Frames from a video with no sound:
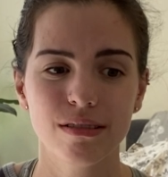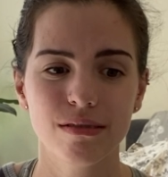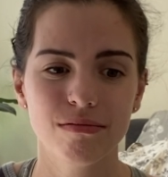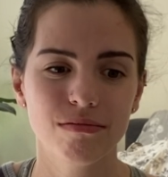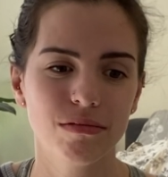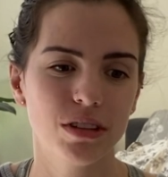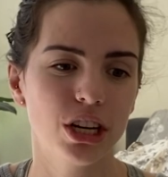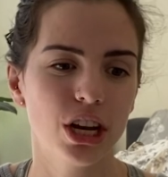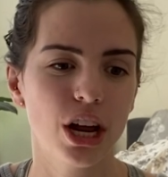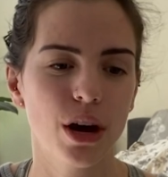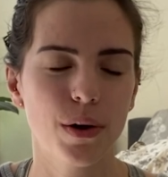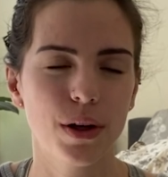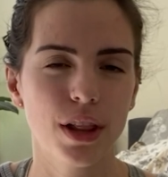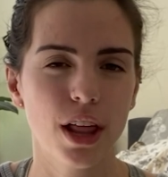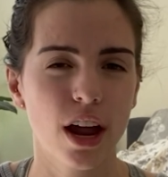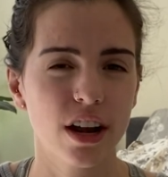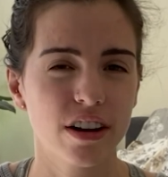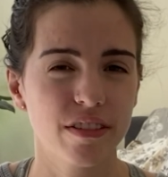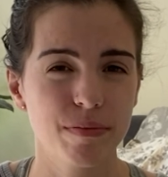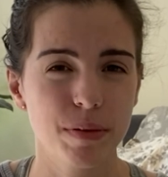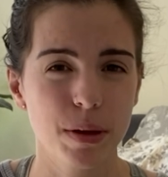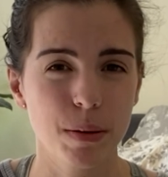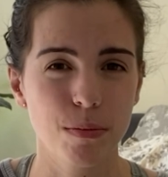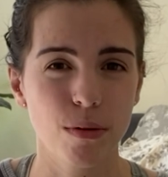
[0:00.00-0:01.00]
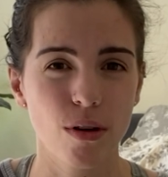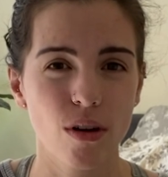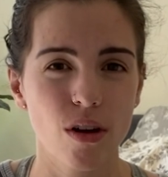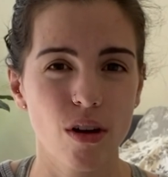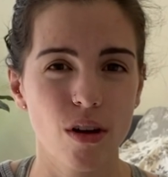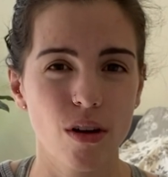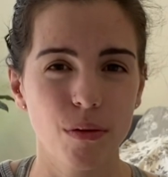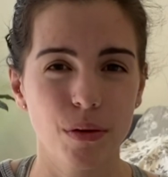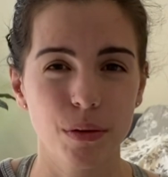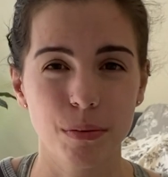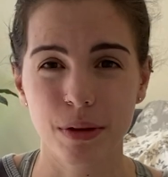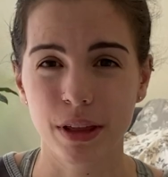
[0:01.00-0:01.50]
a lot of
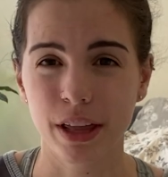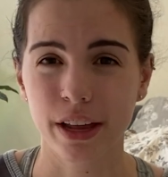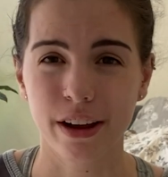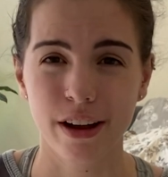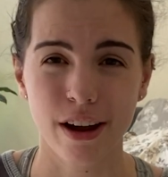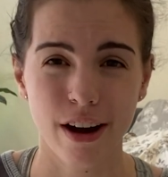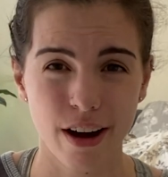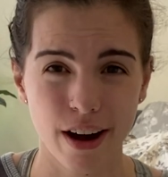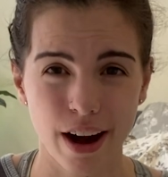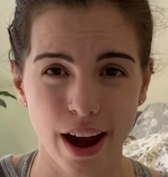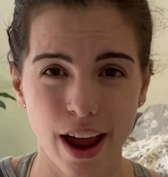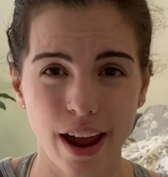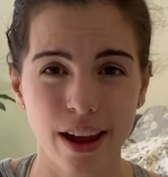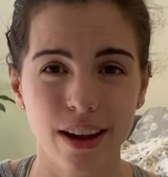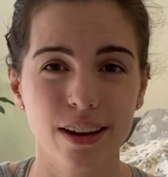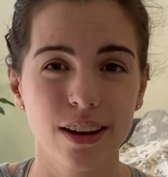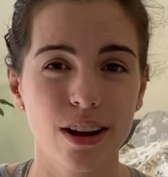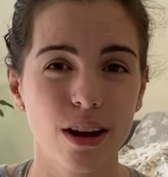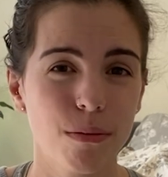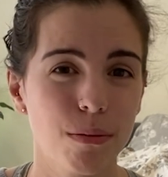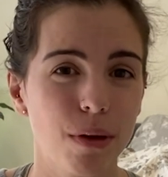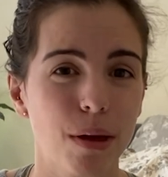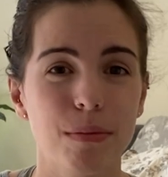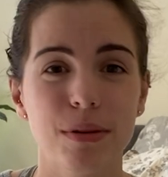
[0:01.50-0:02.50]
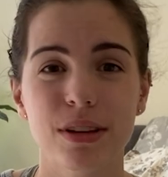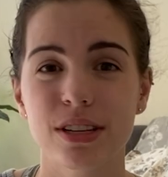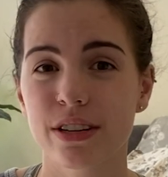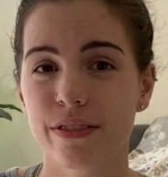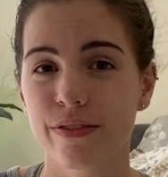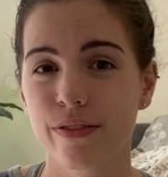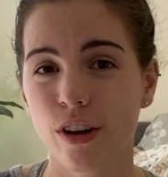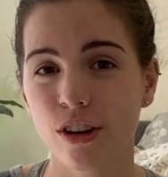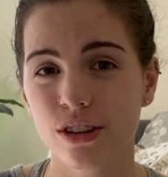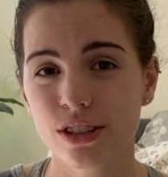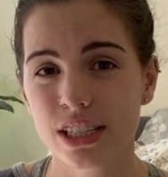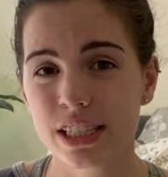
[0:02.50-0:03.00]
people would be like, all right, maybe it's a
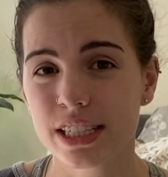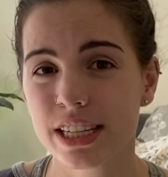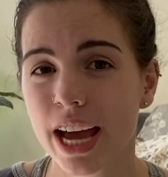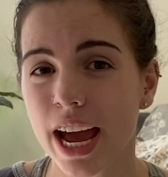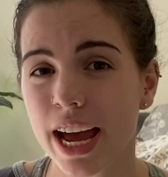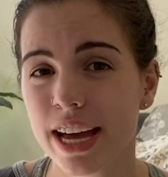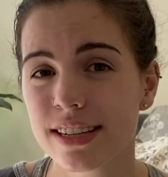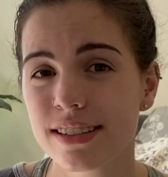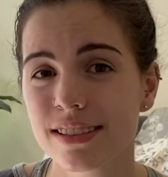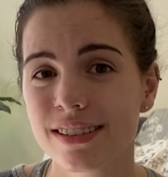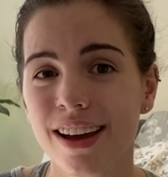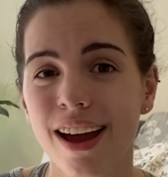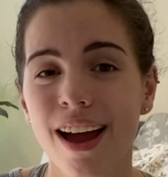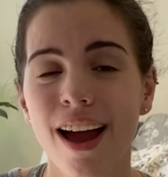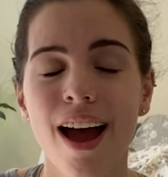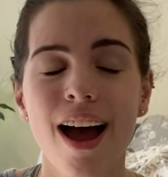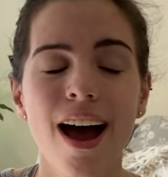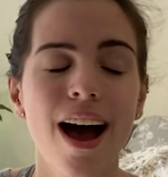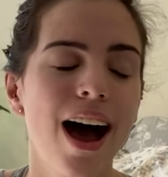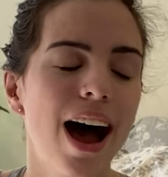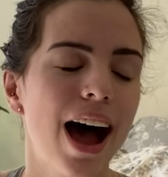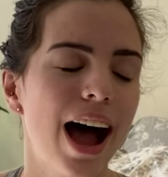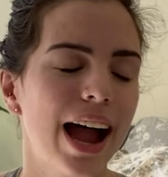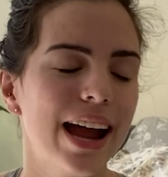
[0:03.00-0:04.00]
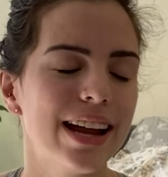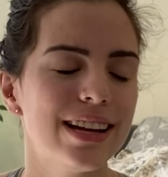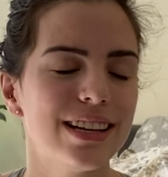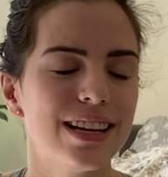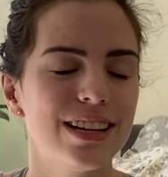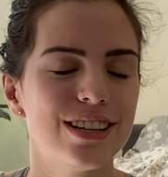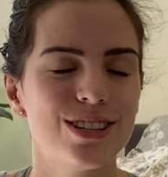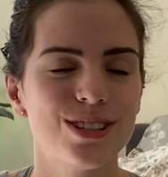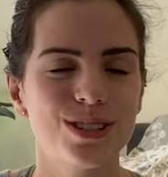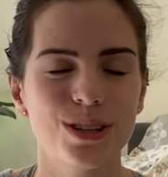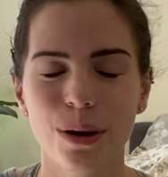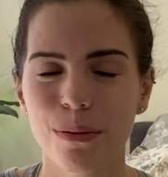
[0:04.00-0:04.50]
faulty test. I
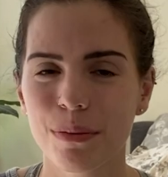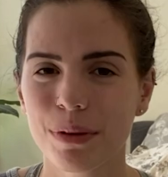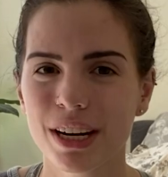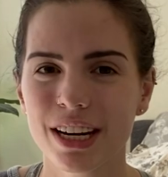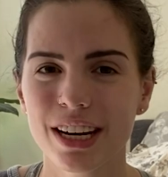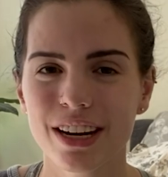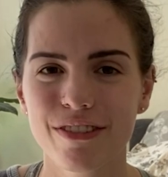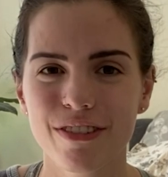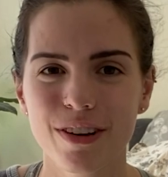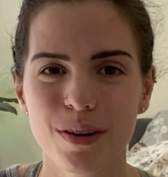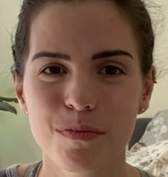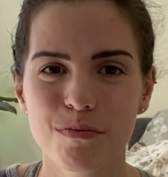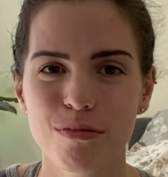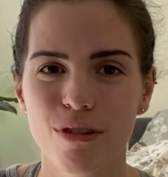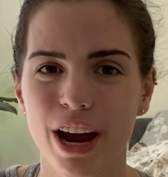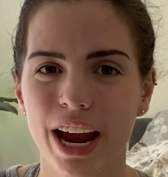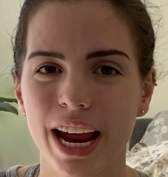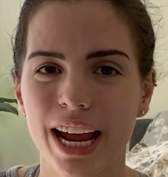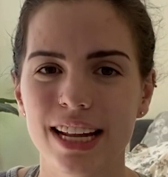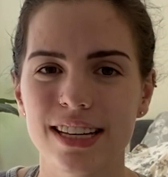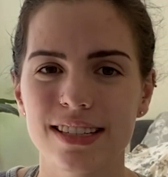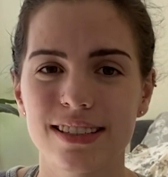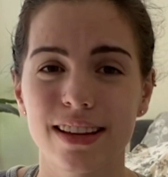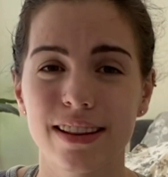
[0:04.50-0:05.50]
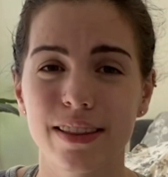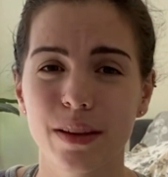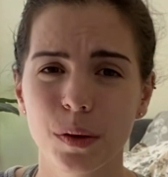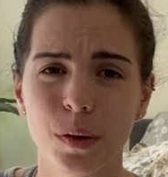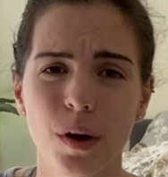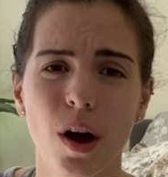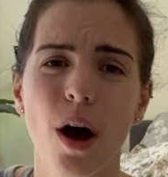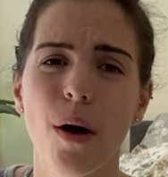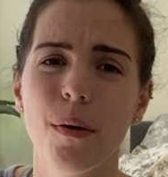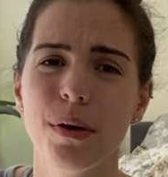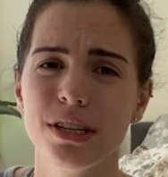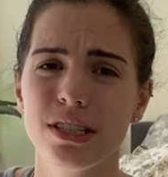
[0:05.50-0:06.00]
did so many different brands and they were
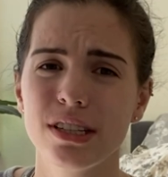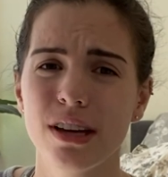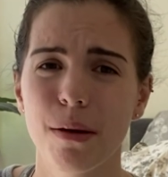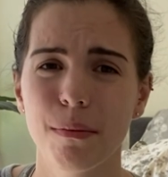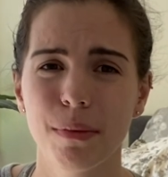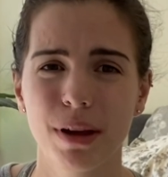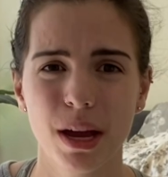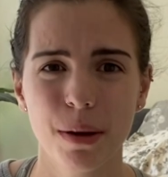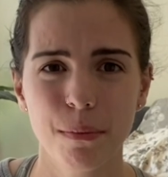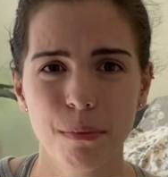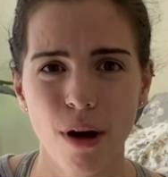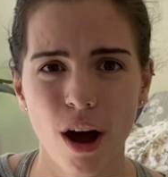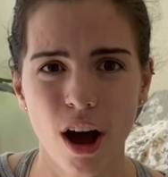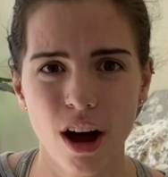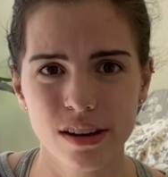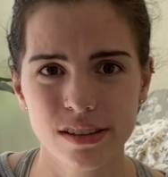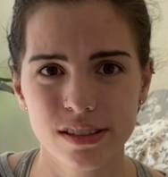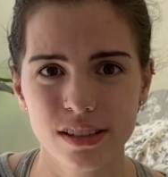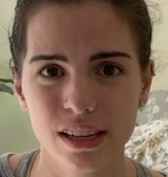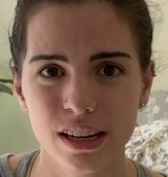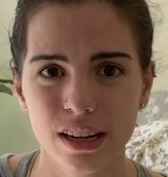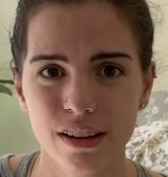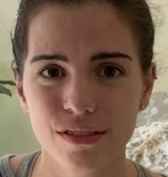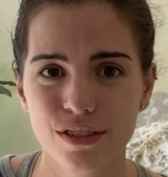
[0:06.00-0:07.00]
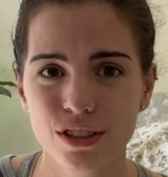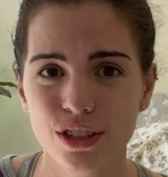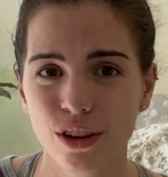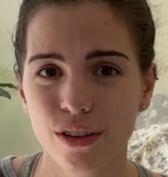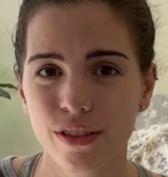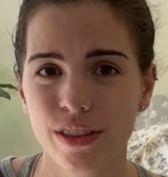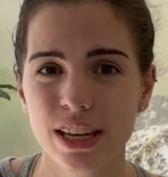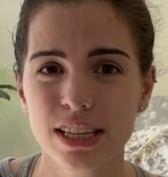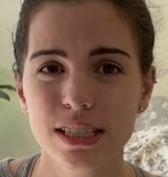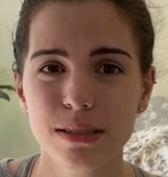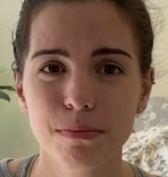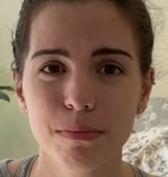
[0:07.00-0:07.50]
always coming up positive. So
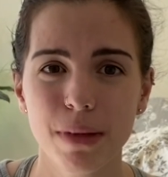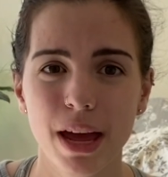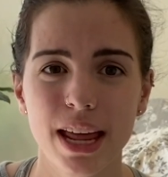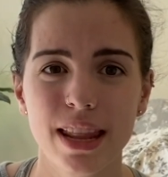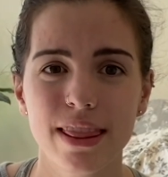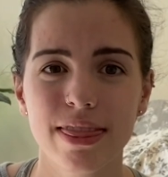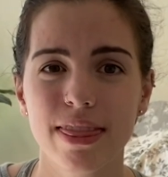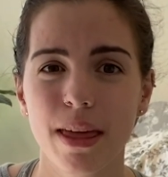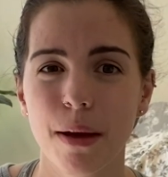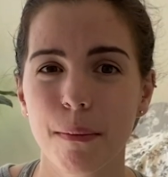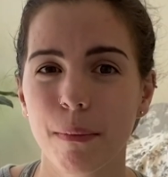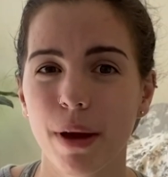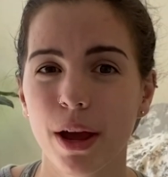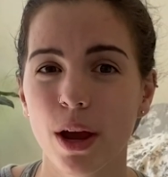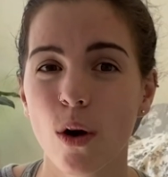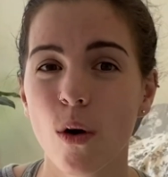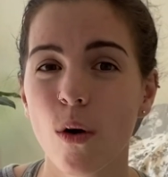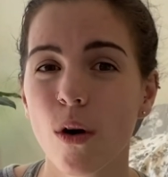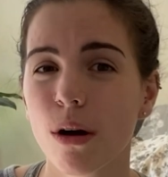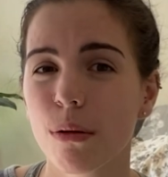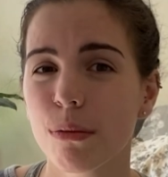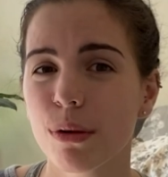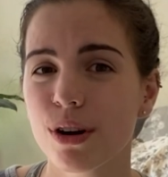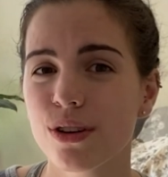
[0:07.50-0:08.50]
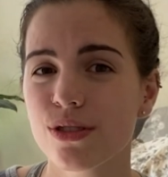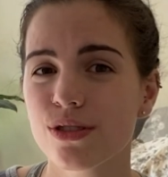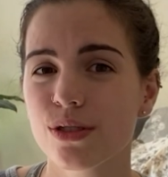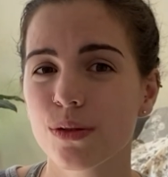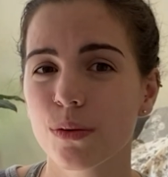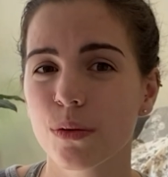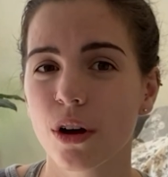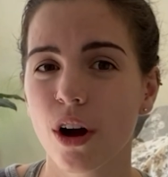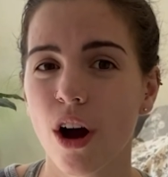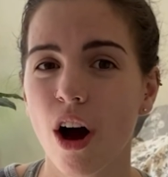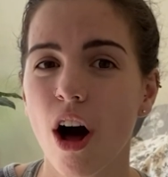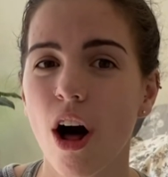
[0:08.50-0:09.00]
this meant that my hormones
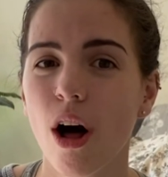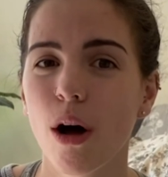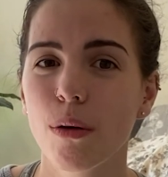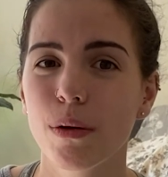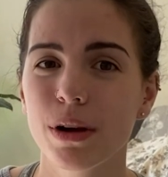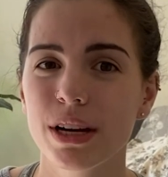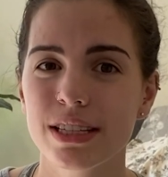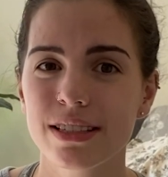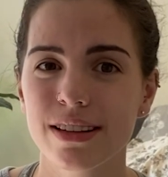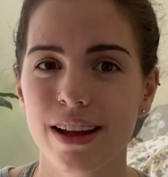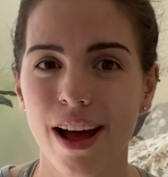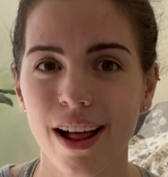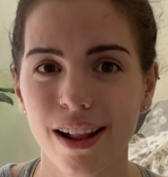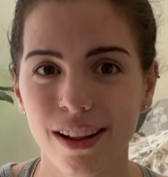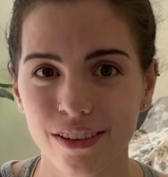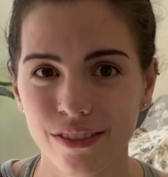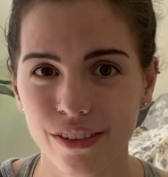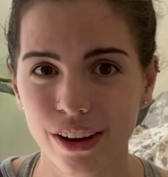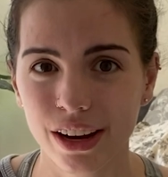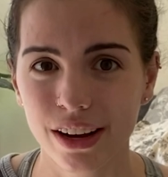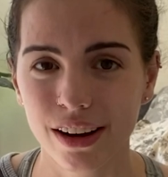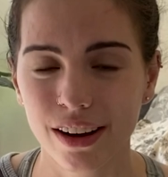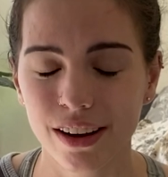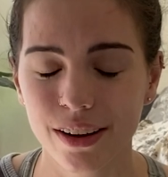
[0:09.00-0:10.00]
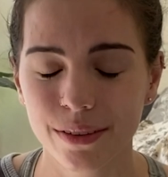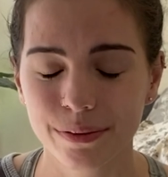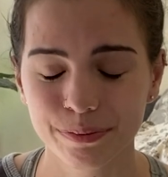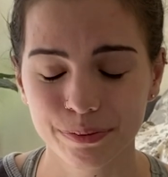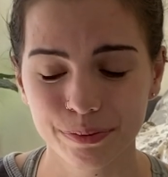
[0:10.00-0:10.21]
were always elevated,